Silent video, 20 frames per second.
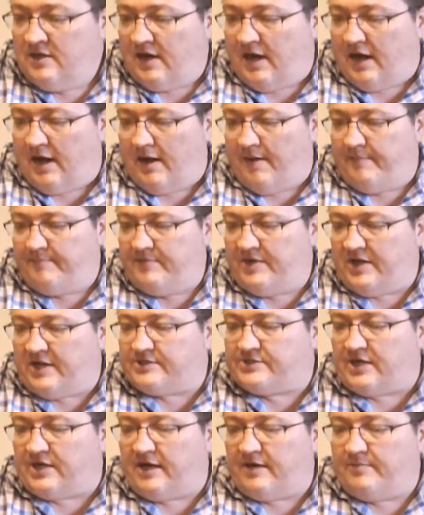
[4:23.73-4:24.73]

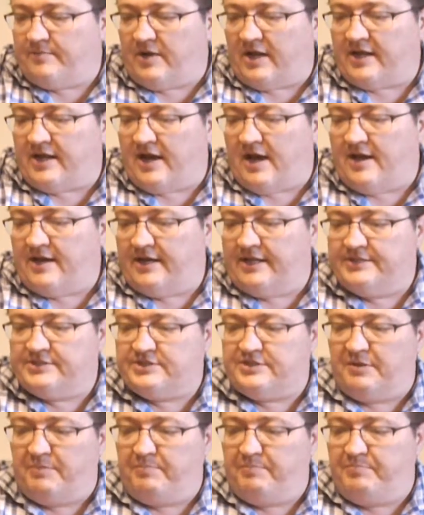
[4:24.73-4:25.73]
have, this is
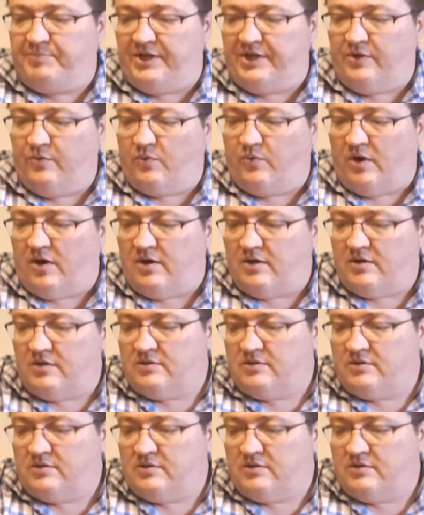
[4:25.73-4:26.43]
from Biwa.